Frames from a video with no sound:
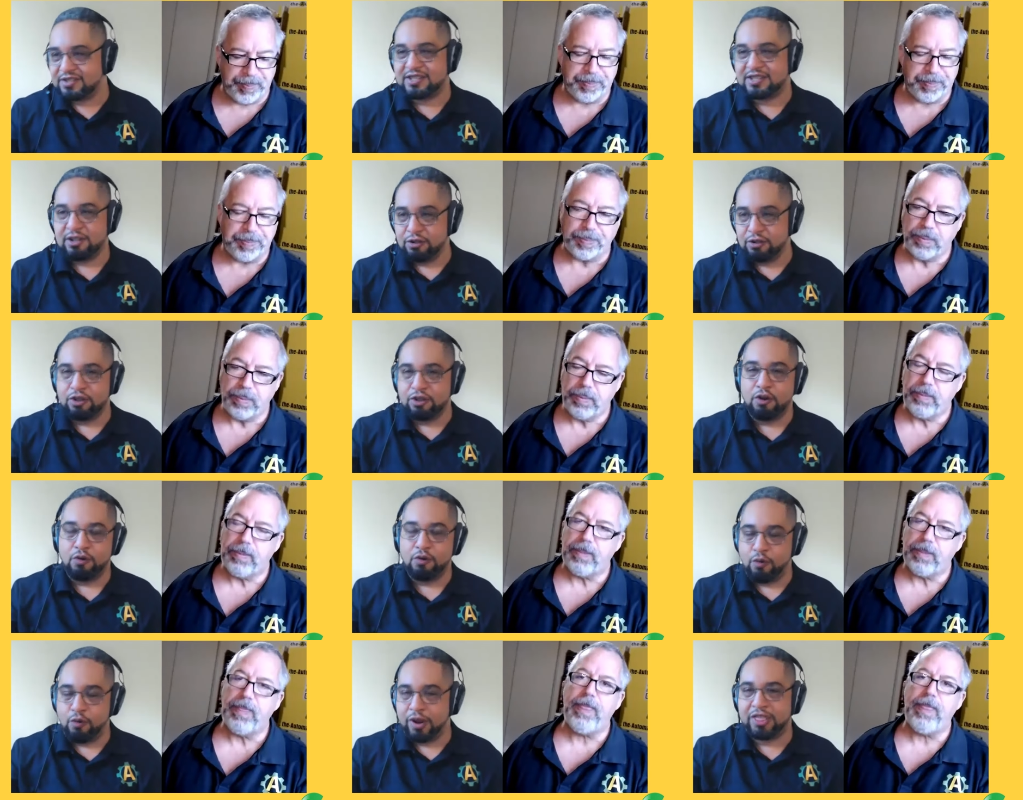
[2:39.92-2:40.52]
Speaker 1: still
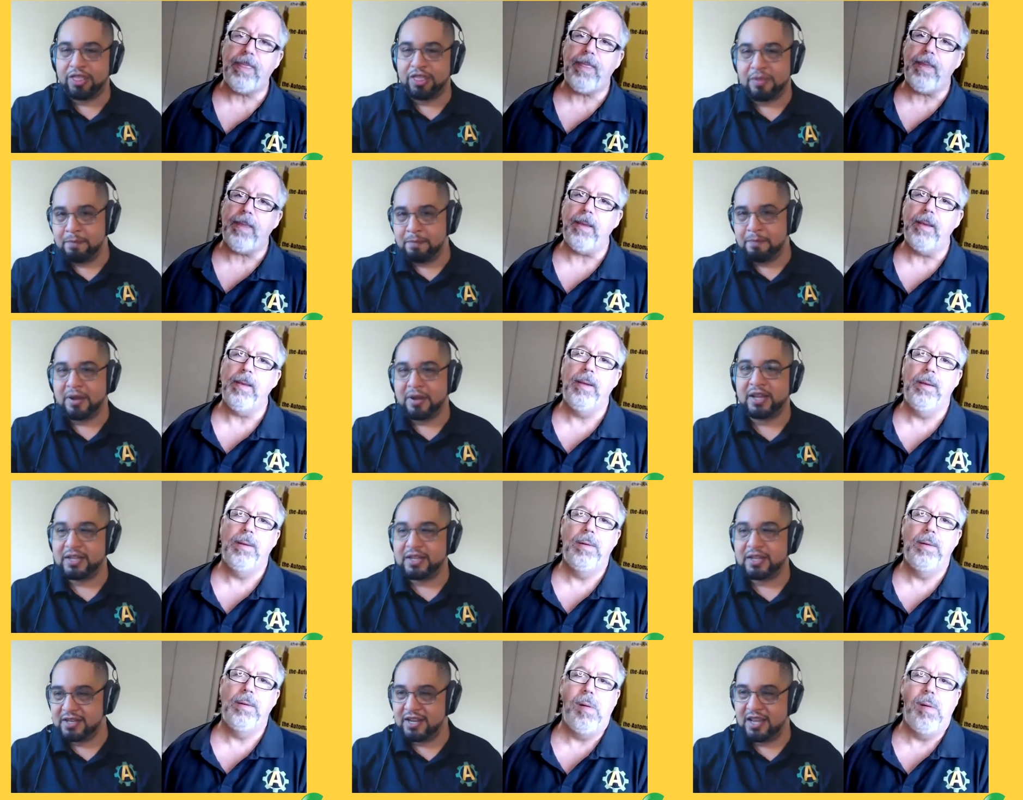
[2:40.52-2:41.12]
know where the
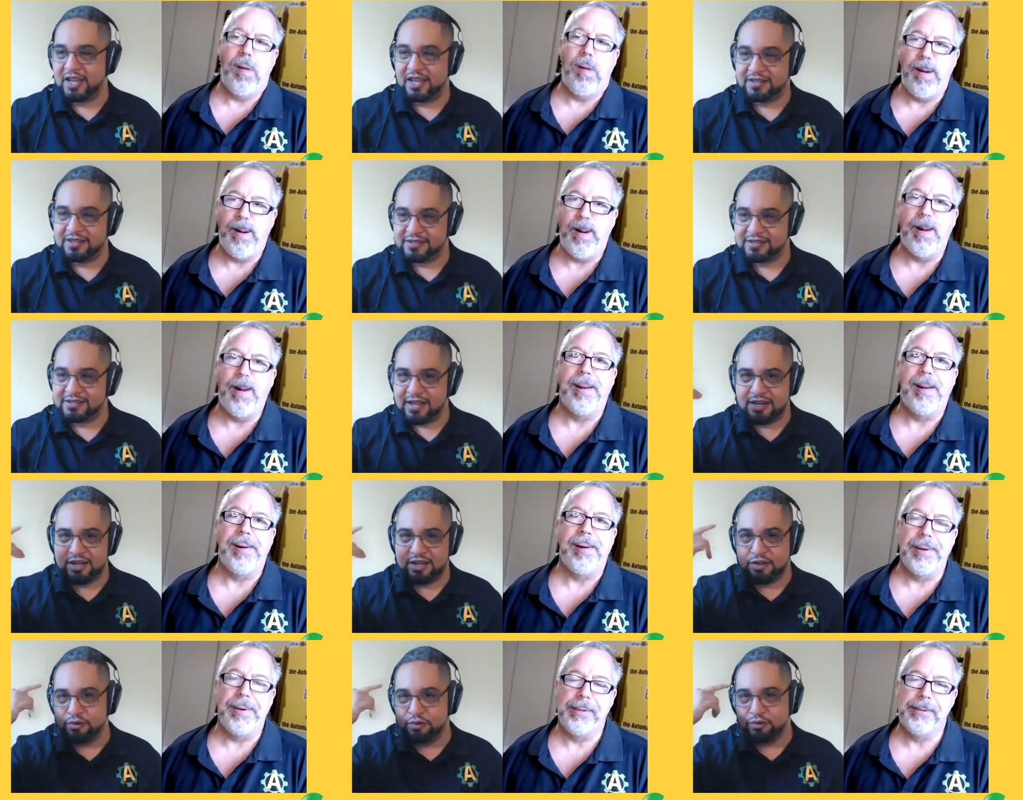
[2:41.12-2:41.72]
button is.
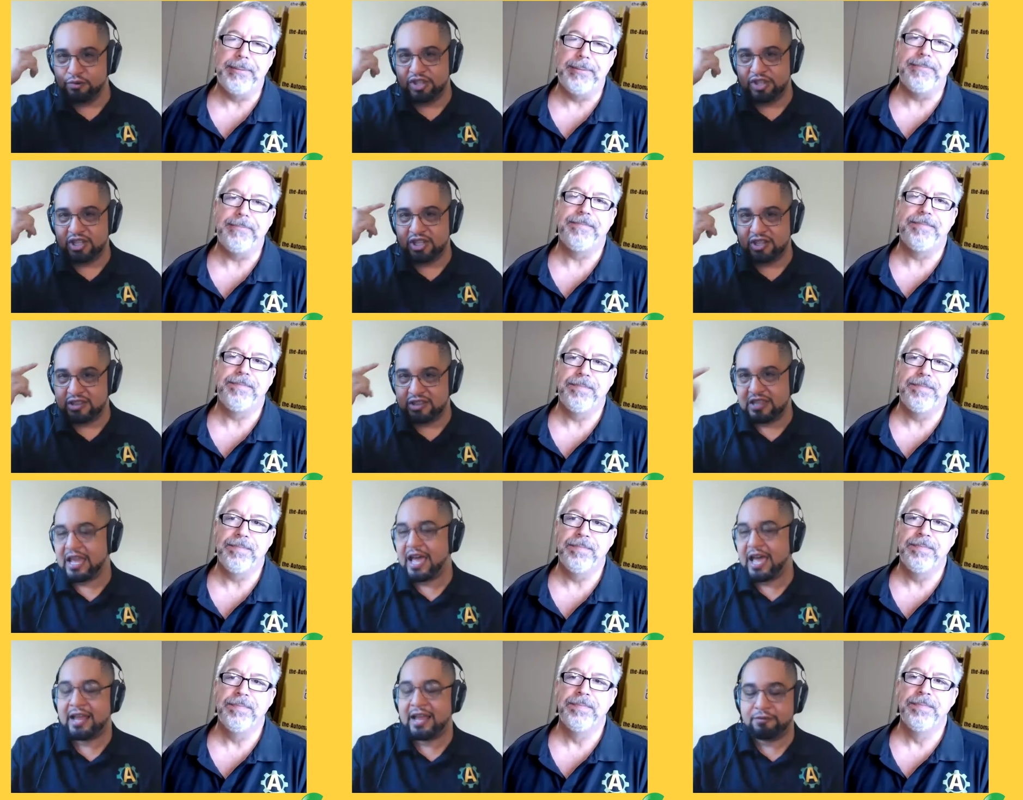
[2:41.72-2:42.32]
And you
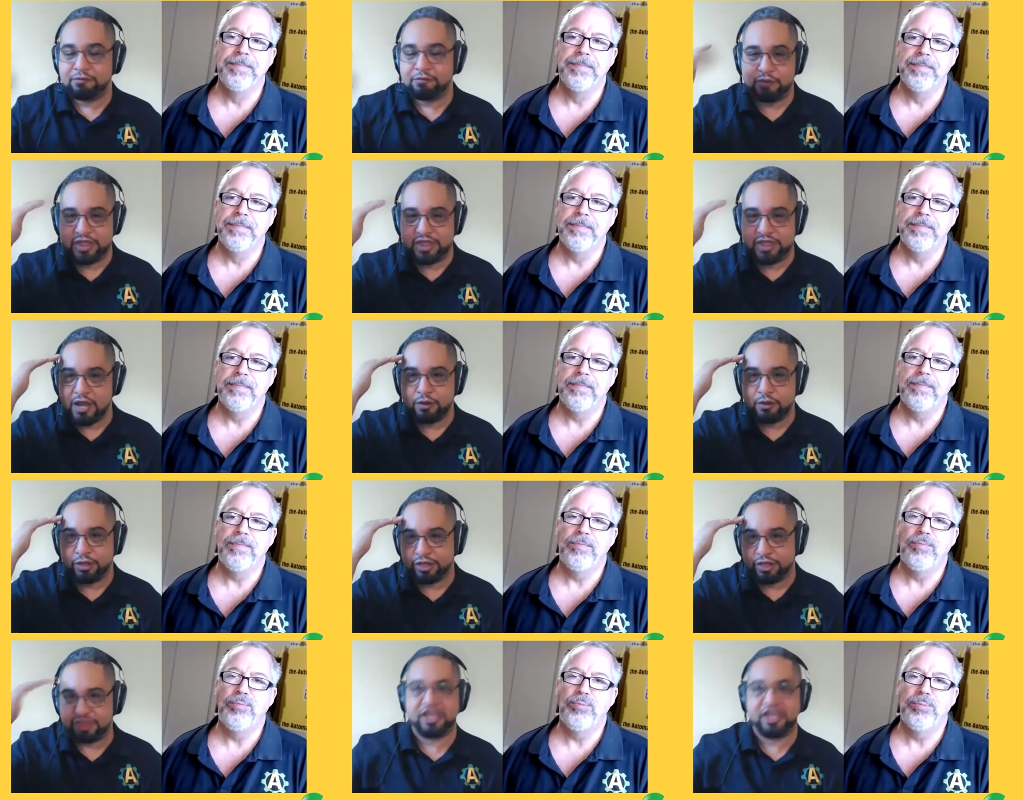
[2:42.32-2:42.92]
did that
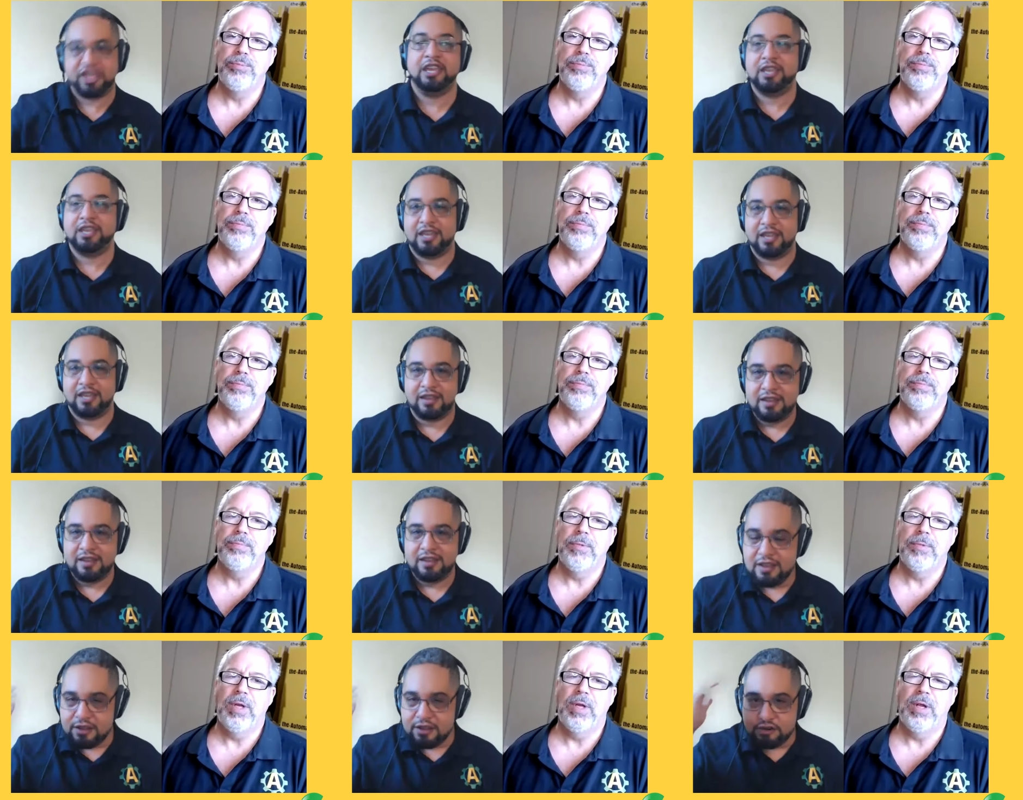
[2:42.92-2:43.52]
without
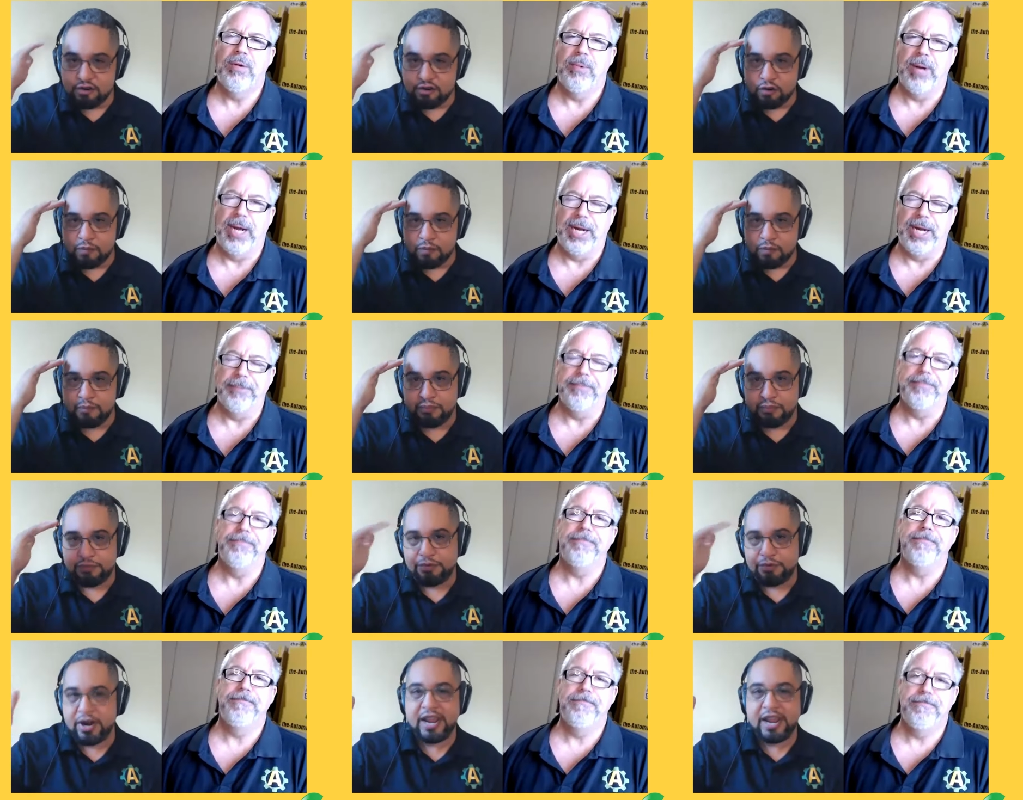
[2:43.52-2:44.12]
thinking. Your
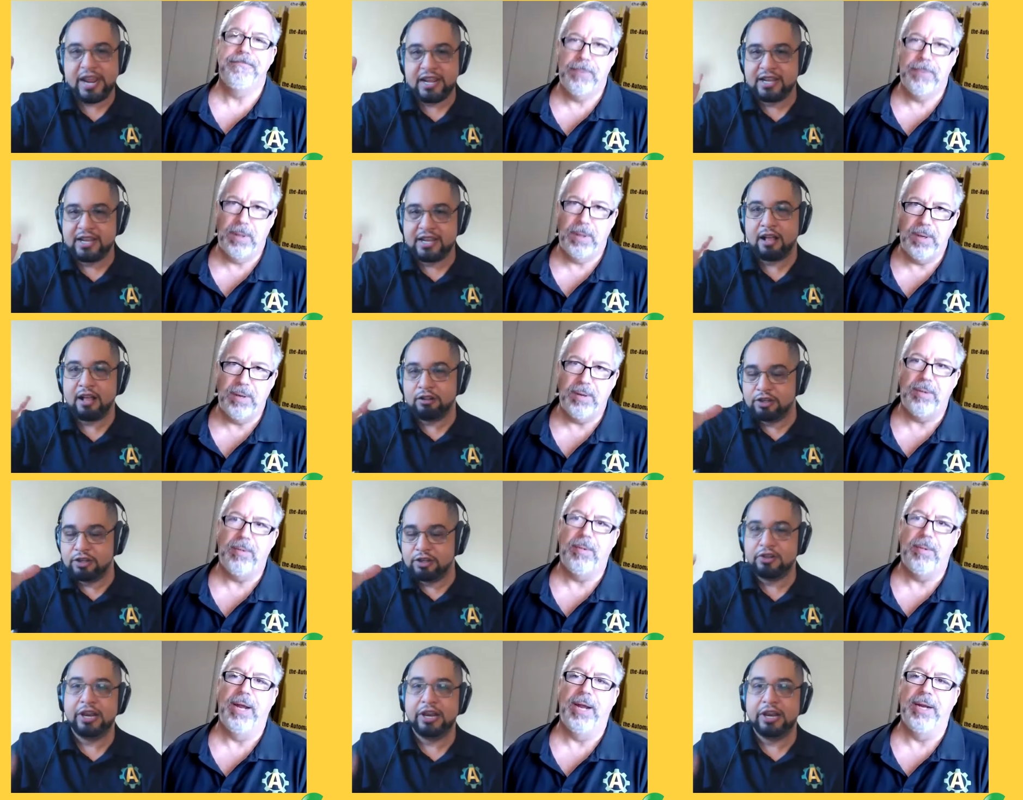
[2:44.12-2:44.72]
right. brain
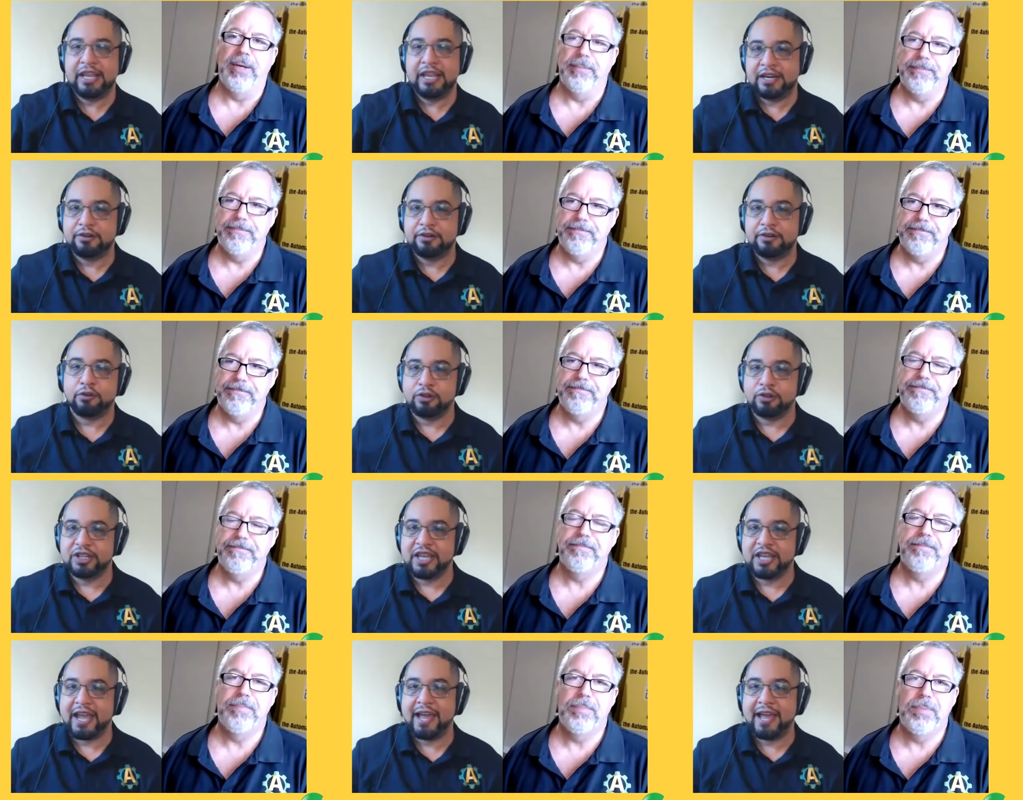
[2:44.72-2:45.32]
calculated
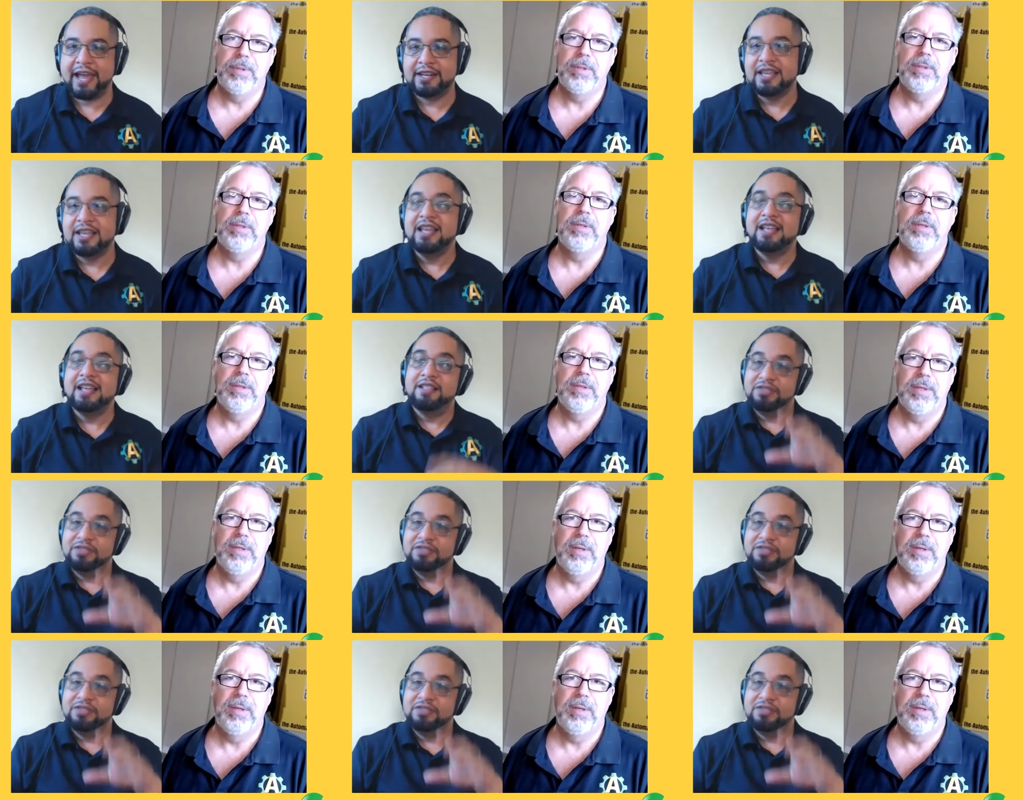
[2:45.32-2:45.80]
all that,